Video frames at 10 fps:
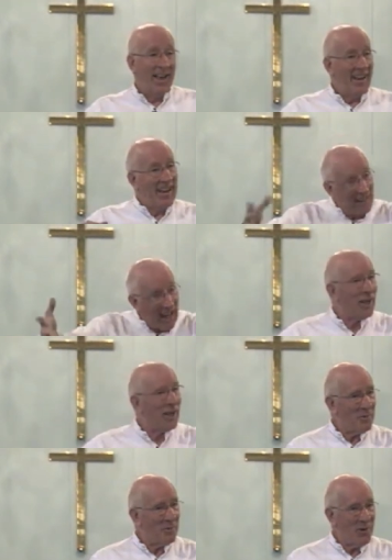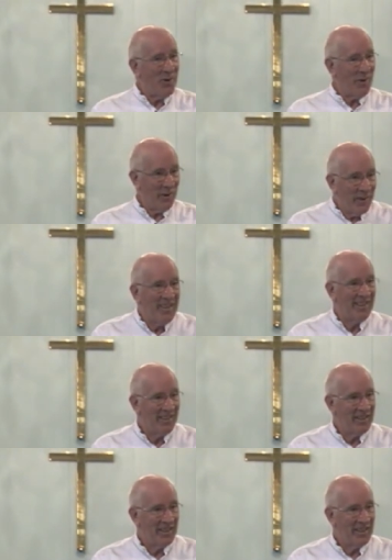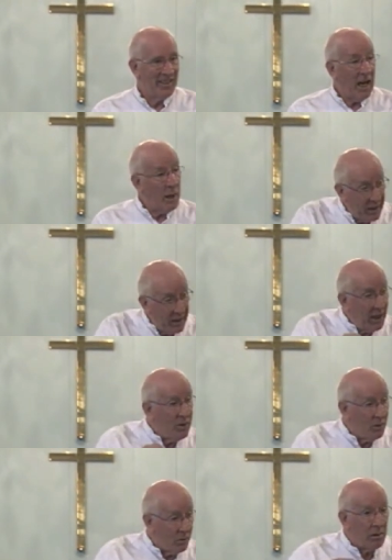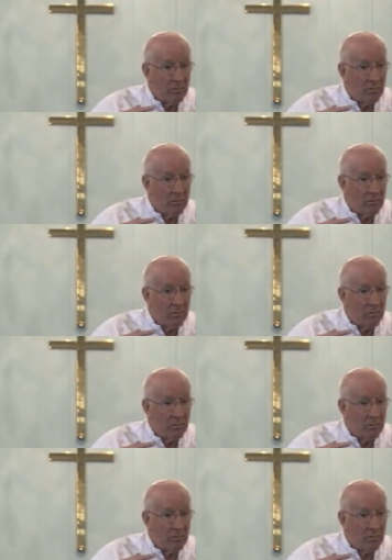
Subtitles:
and allow it to come through. And when I do that,